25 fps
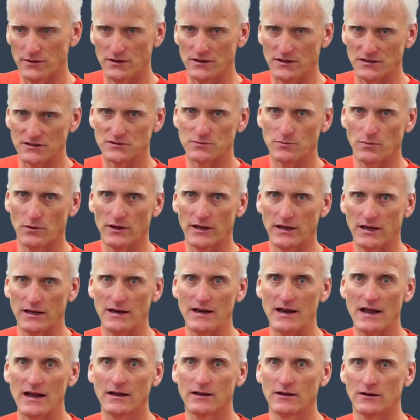display a
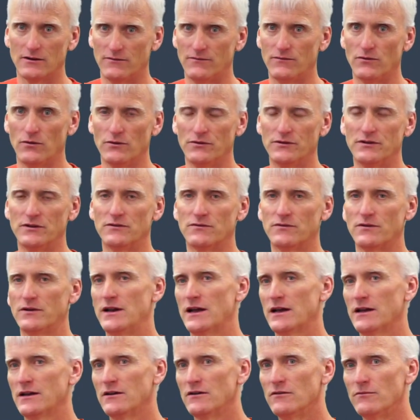negative voltage for
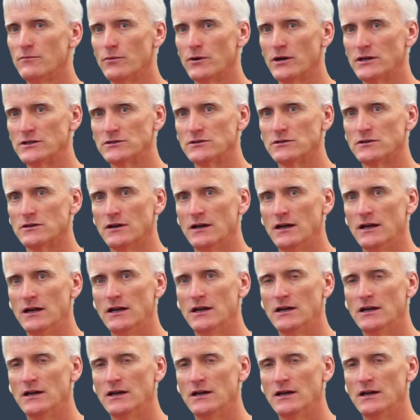negative pressure.